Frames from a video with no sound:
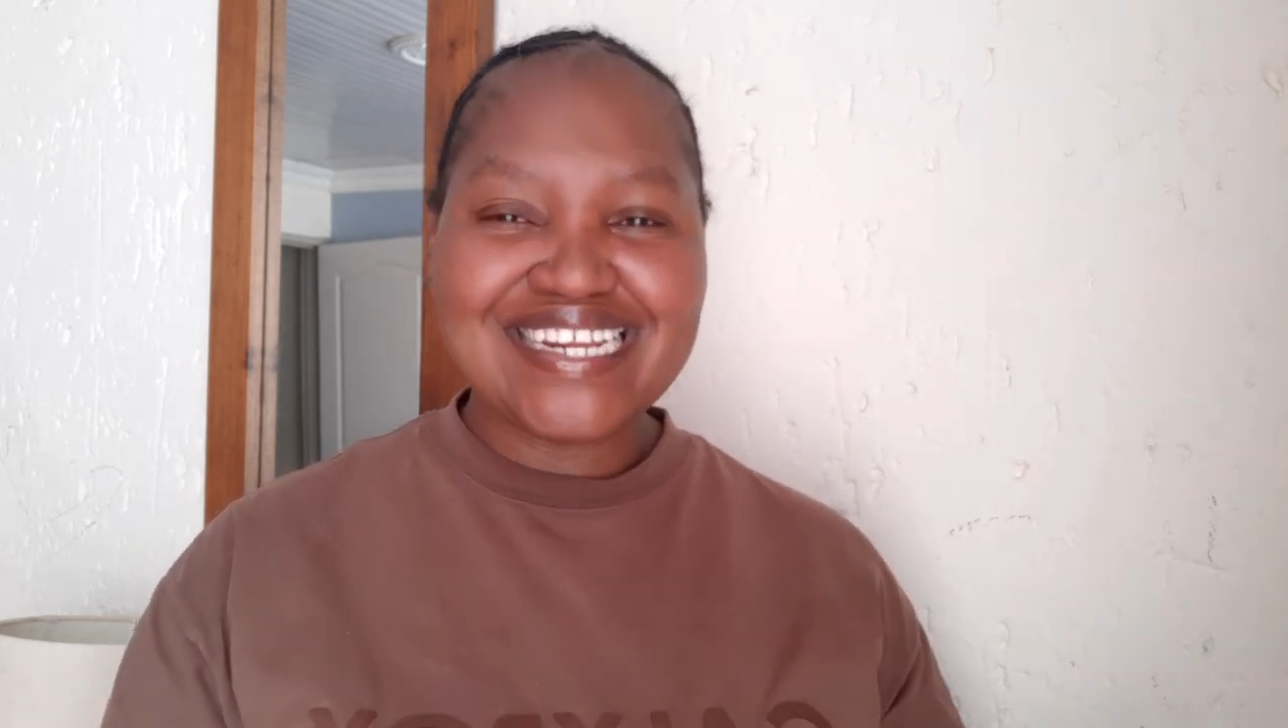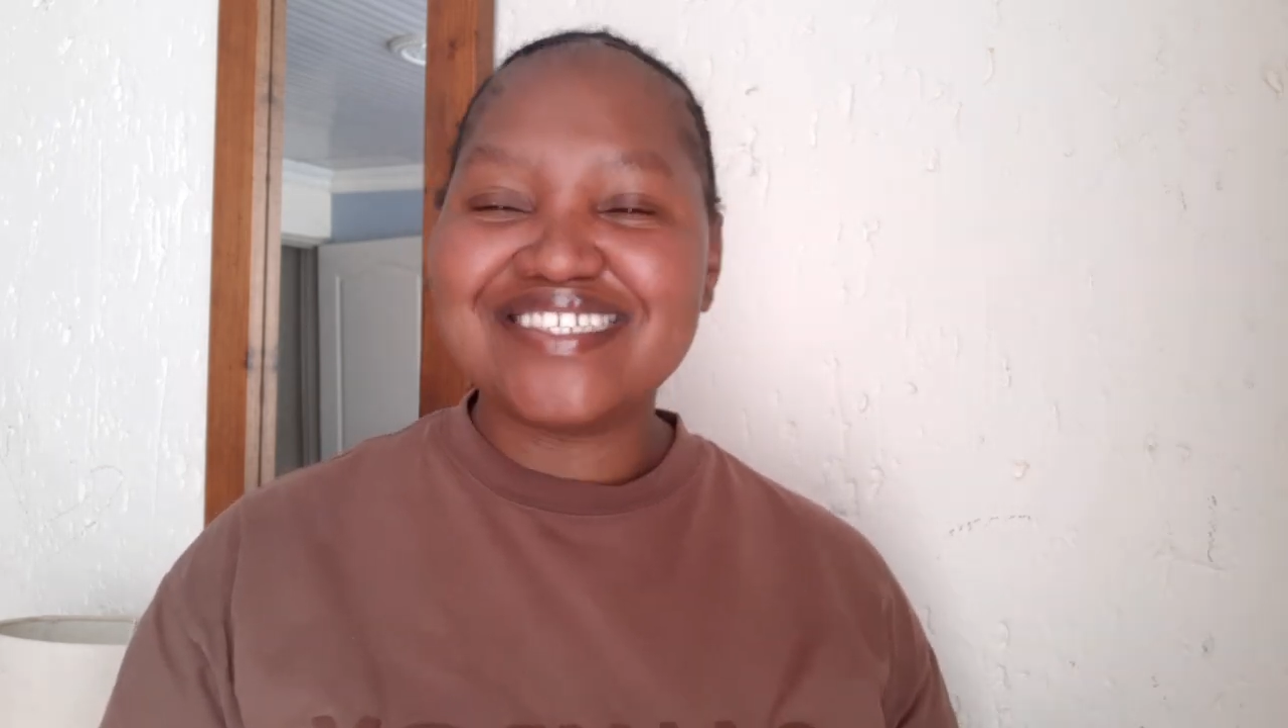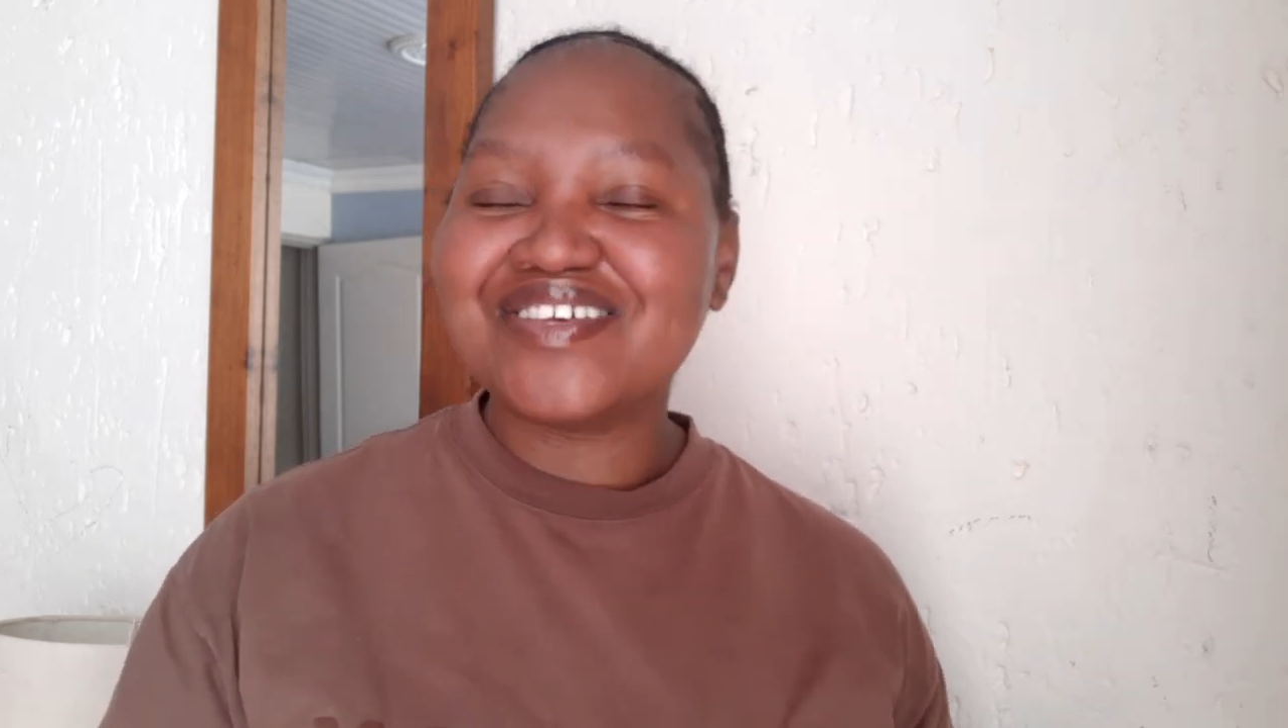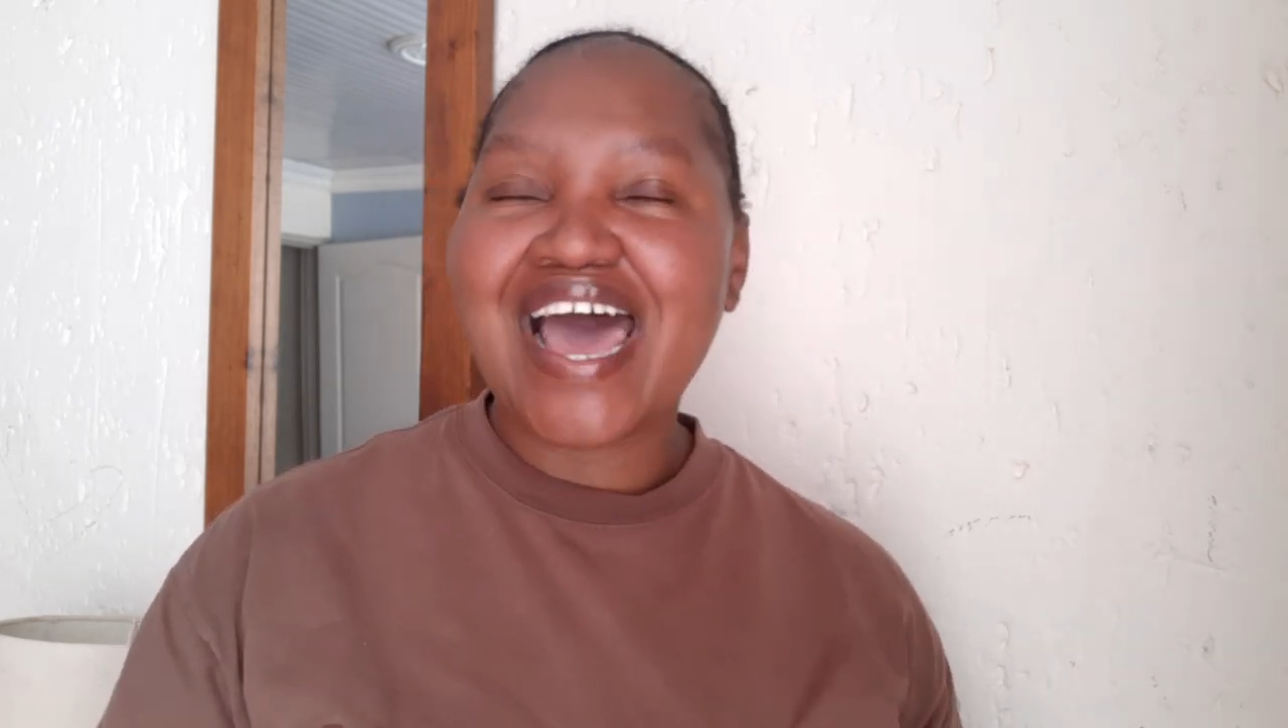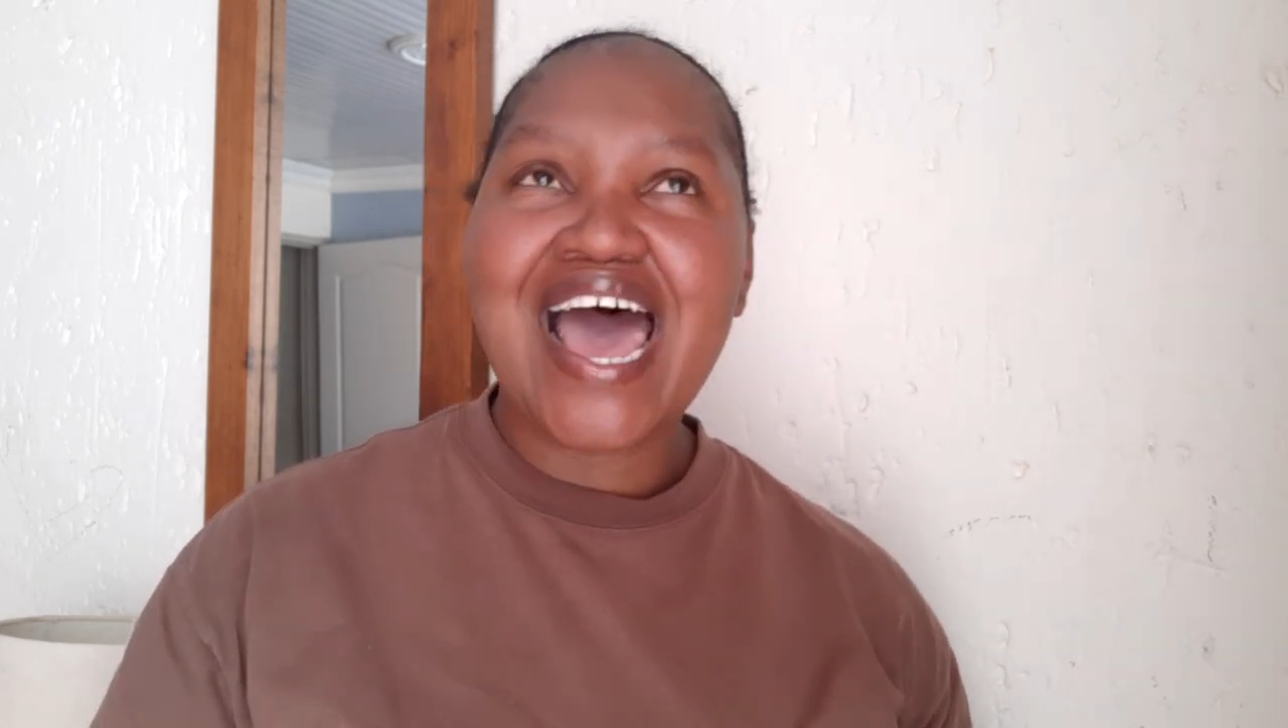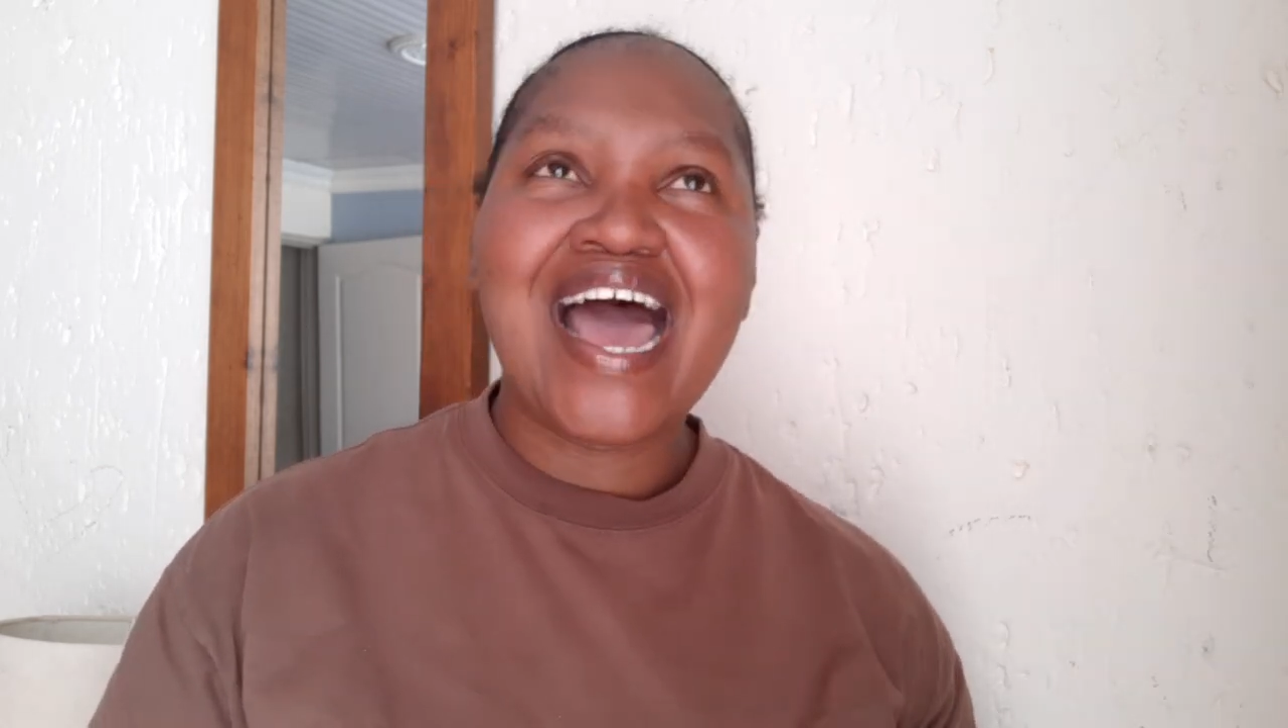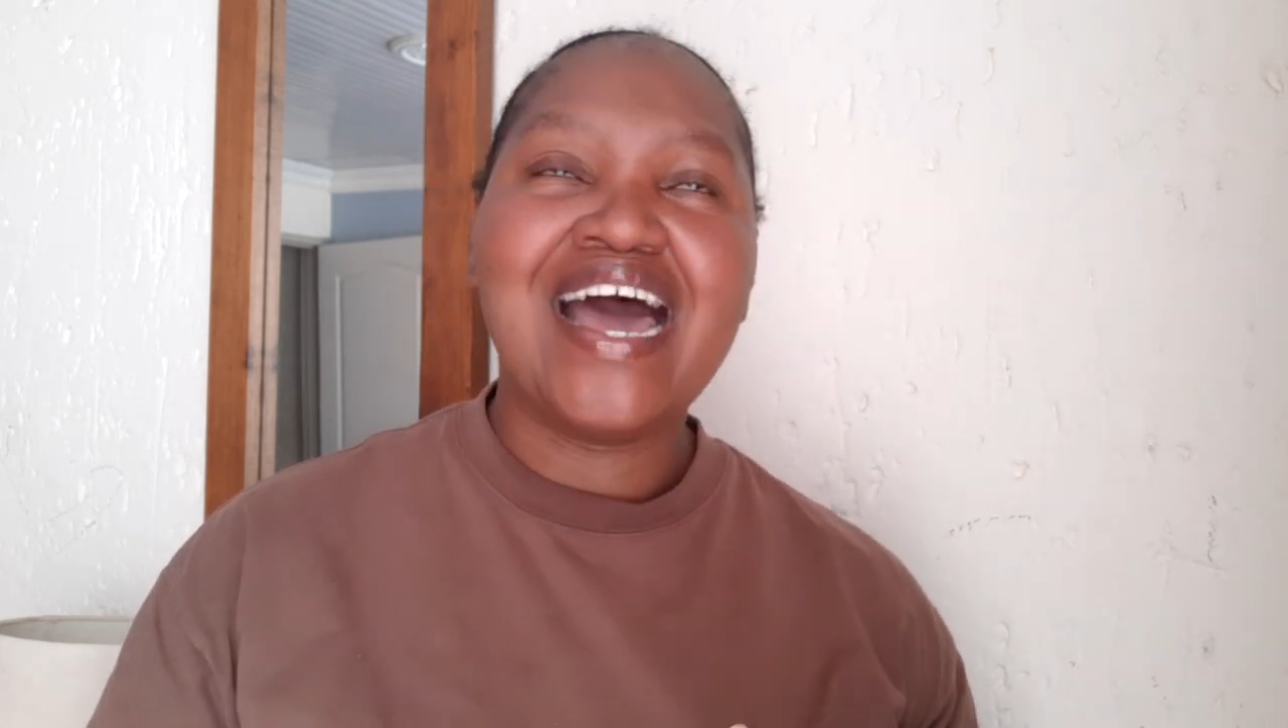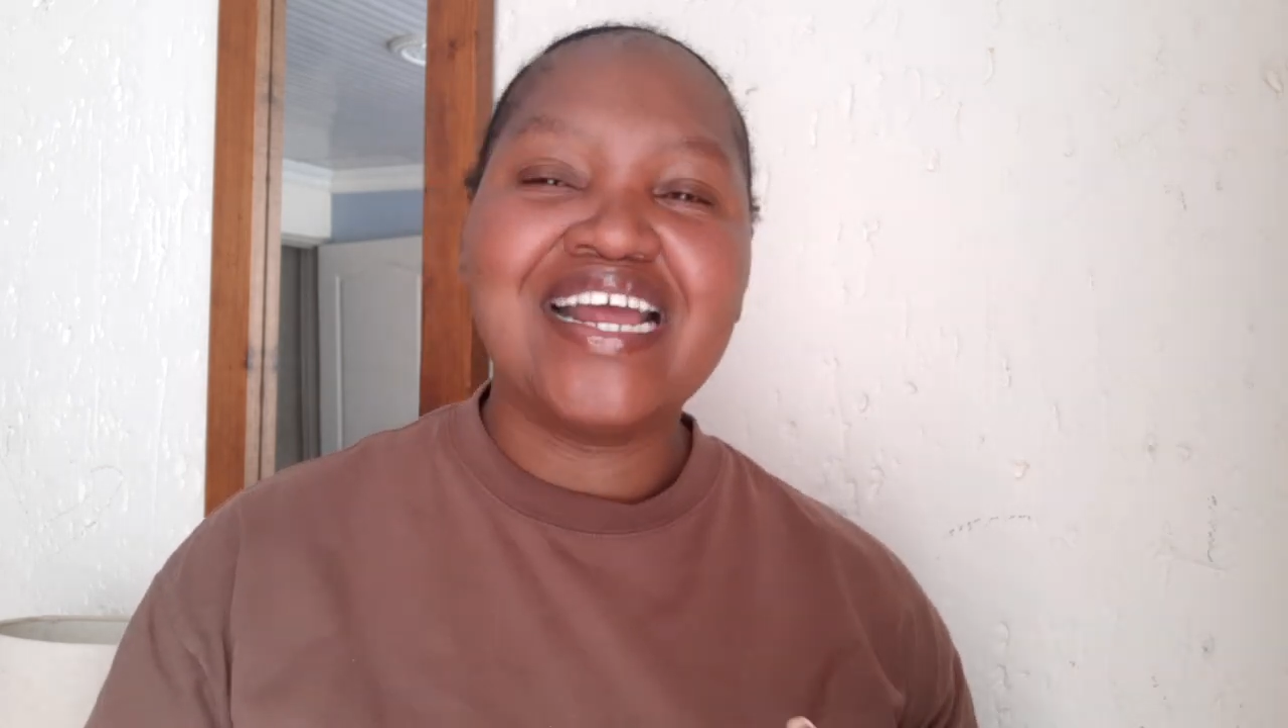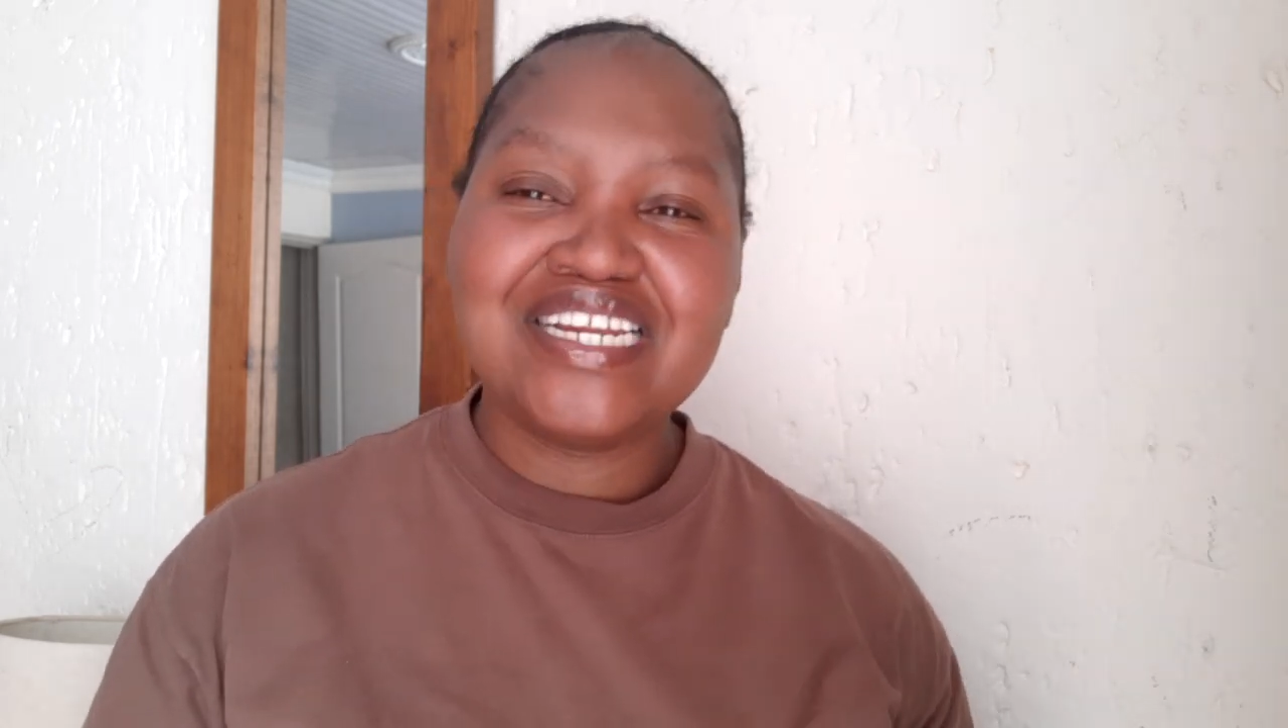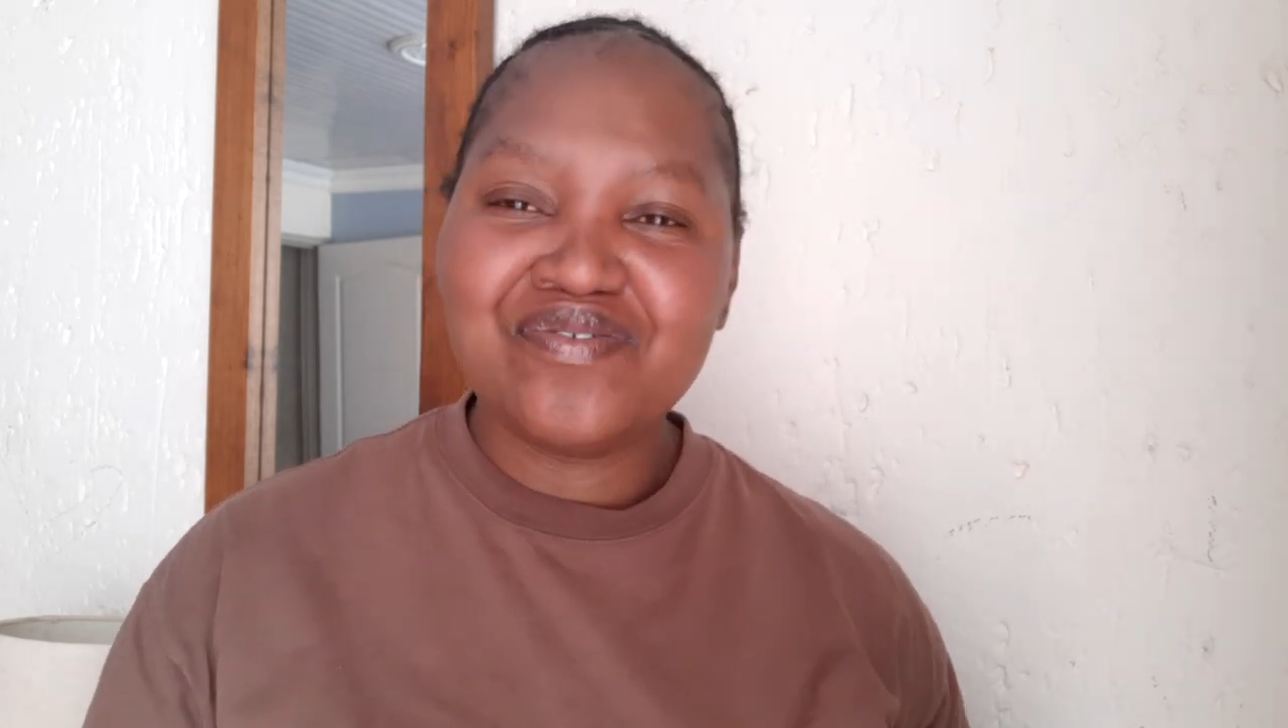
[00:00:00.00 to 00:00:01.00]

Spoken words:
So I hardly